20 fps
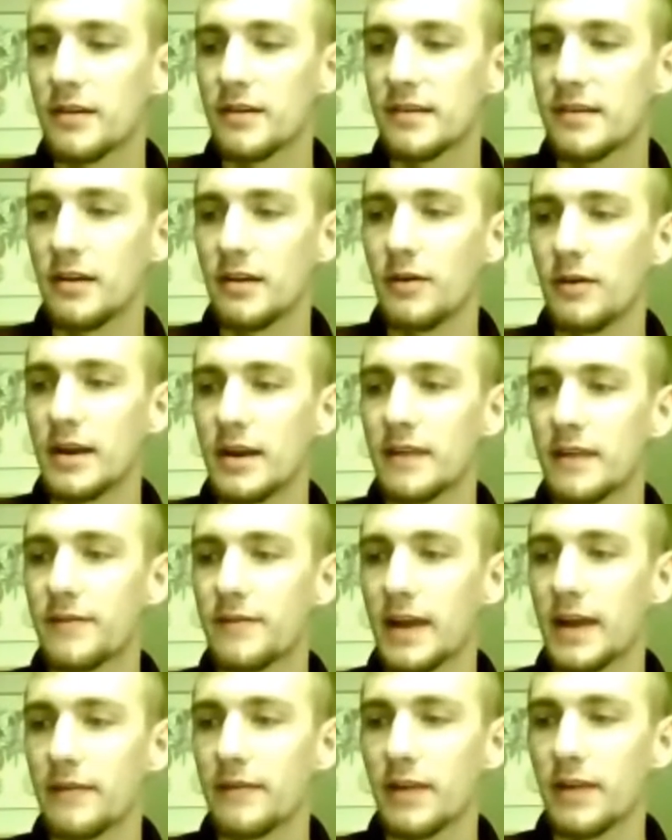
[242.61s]
So I
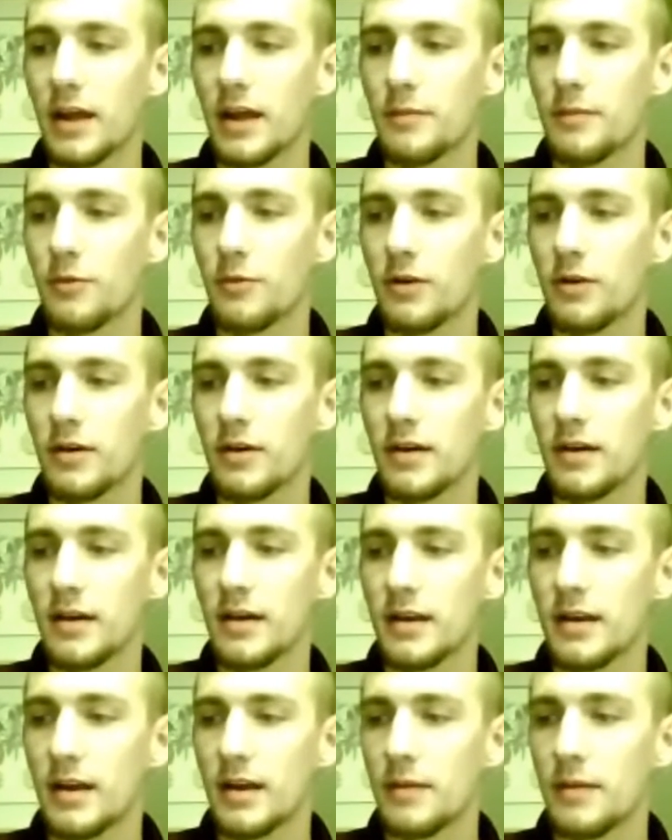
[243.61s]
definitely have a lot more
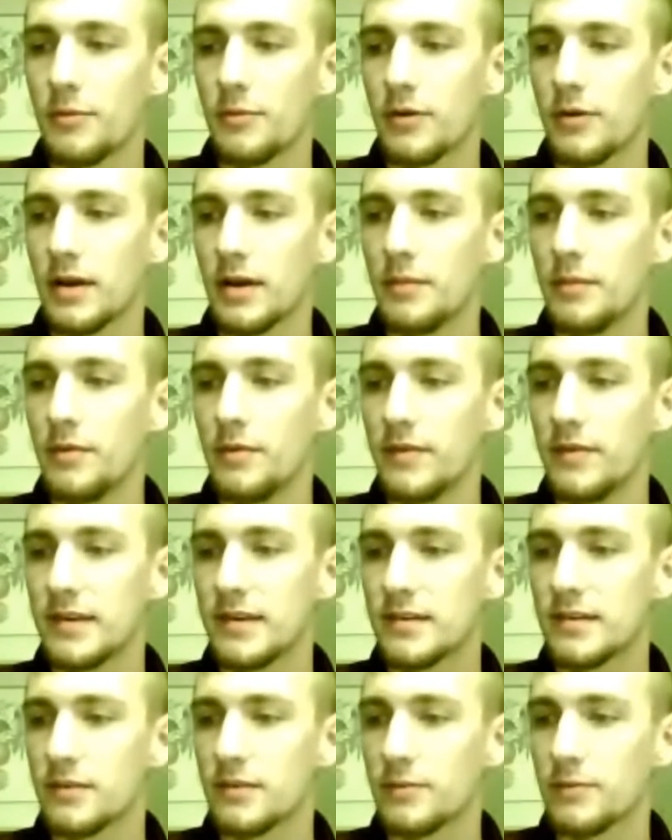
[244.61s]

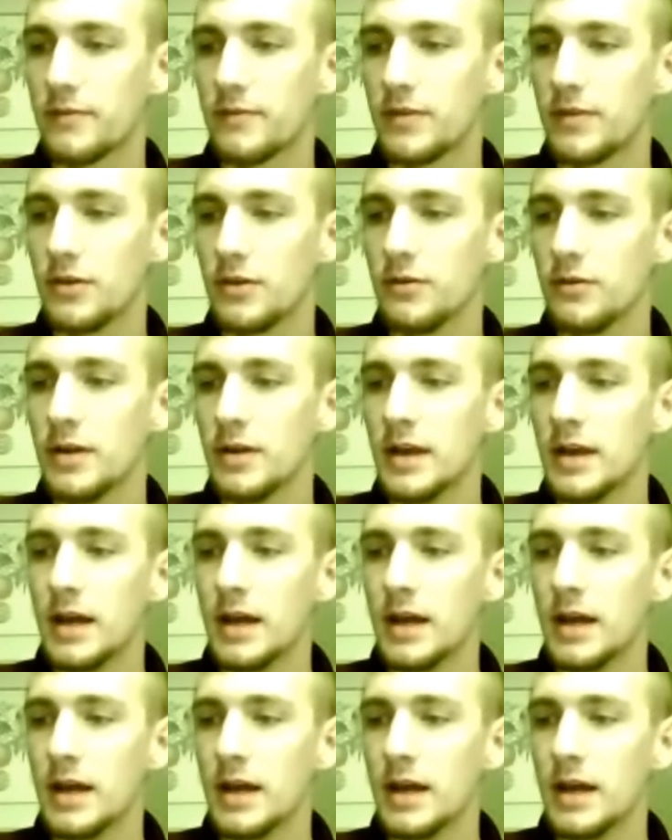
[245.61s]
movies to review.